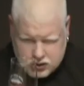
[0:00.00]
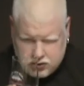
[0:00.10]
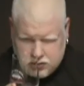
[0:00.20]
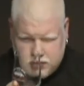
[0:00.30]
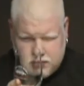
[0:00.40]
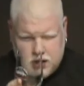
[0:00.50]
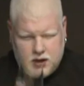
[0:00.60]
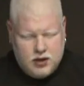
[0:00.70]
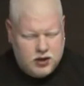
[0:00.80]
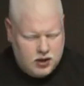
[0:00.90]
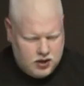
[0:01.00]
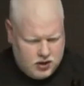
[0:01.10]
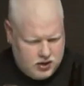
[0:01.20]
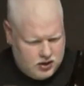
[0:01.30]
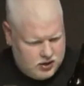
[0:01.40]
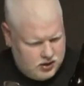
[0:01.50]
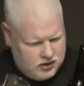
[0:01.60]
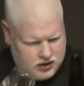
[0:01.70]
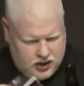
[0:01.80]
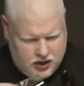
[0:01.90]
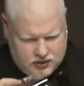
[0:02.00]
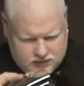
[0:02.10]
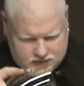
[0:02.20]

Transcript: could have been bad. Okay.